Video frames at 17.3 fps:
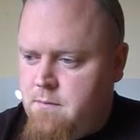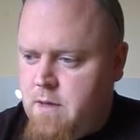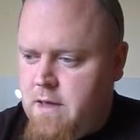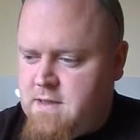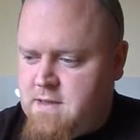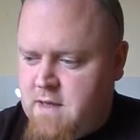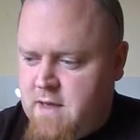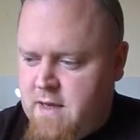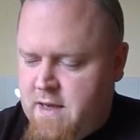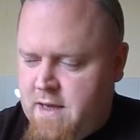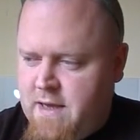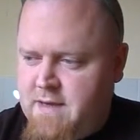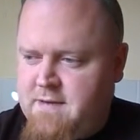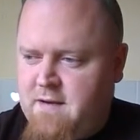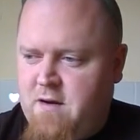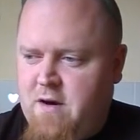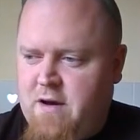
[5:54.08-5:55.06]
it
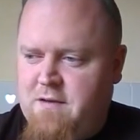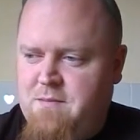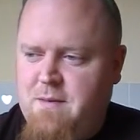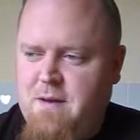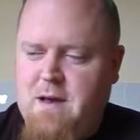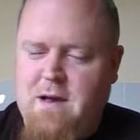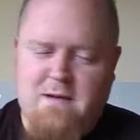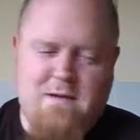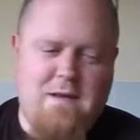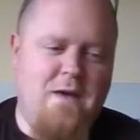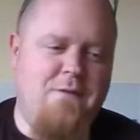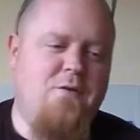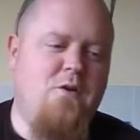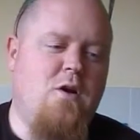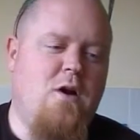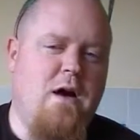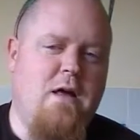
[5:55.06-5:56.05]
is a nice beer.
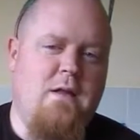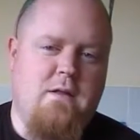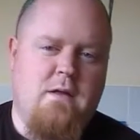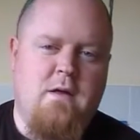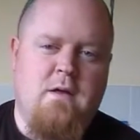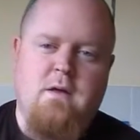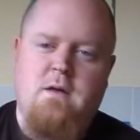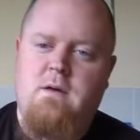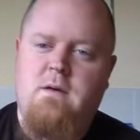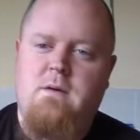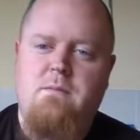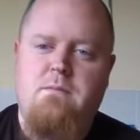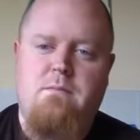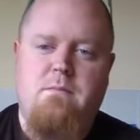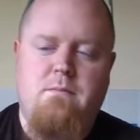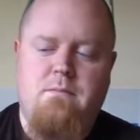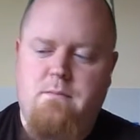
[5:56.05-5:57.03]
If you like,
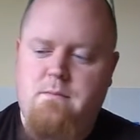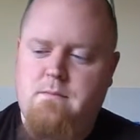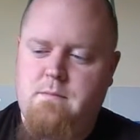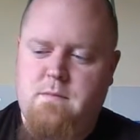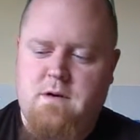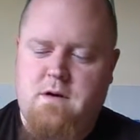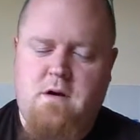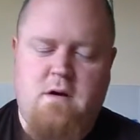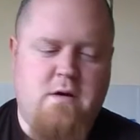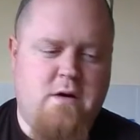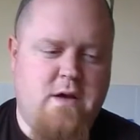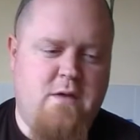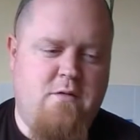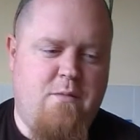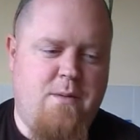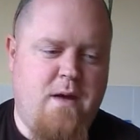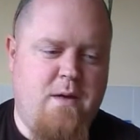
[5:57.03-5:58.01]
I can't
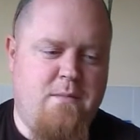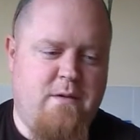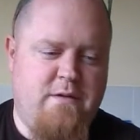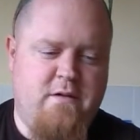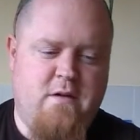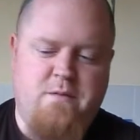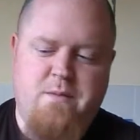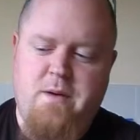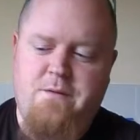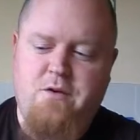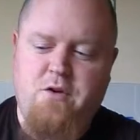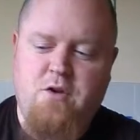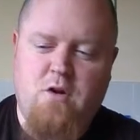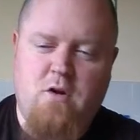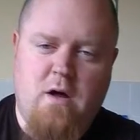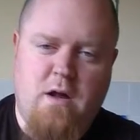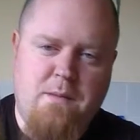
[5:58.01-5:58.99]
keep repeating myself, but if you
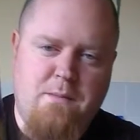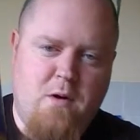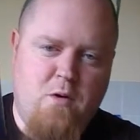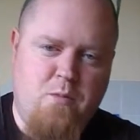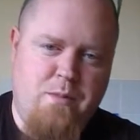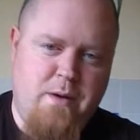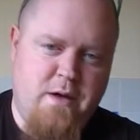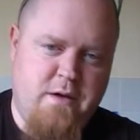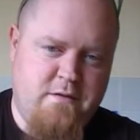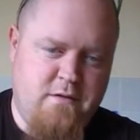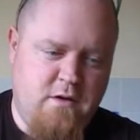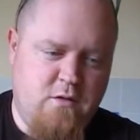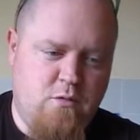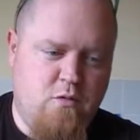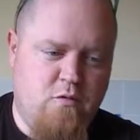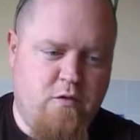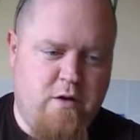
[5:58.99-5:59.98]
do like the malt beers,
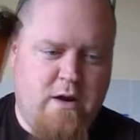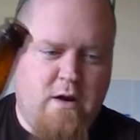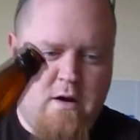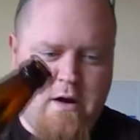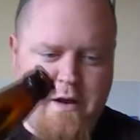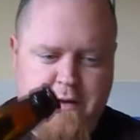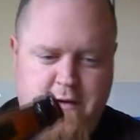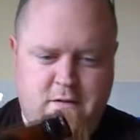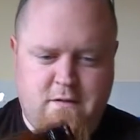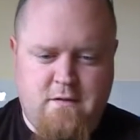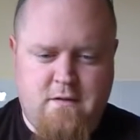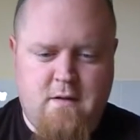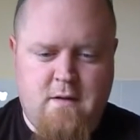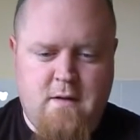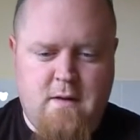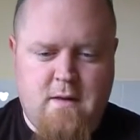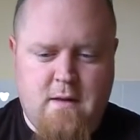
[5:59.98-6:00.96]
you will really like this.
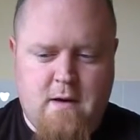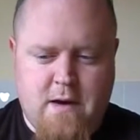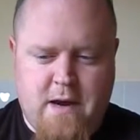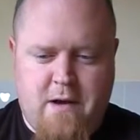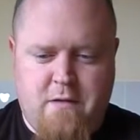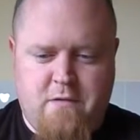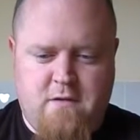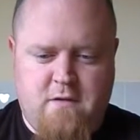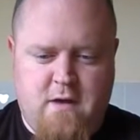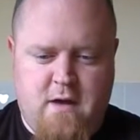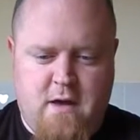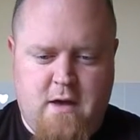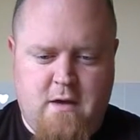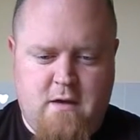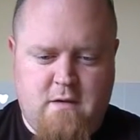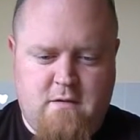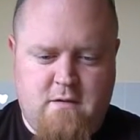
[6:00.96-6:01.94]
I guarantee
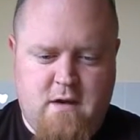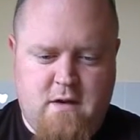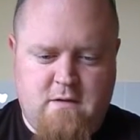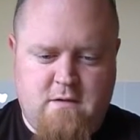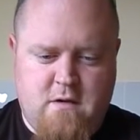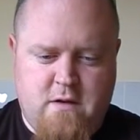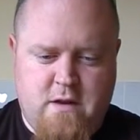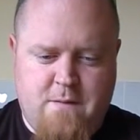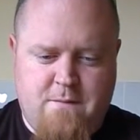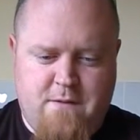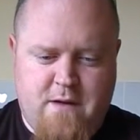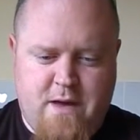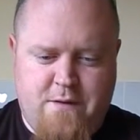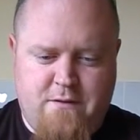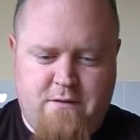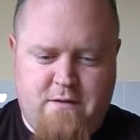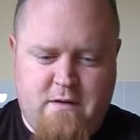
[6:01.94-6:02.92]
it. It's got them
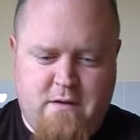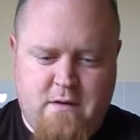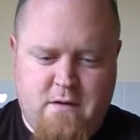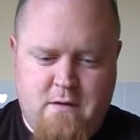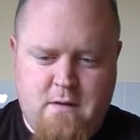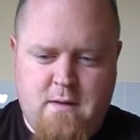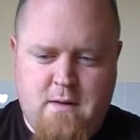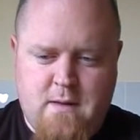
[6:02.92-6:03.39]
flavours that are,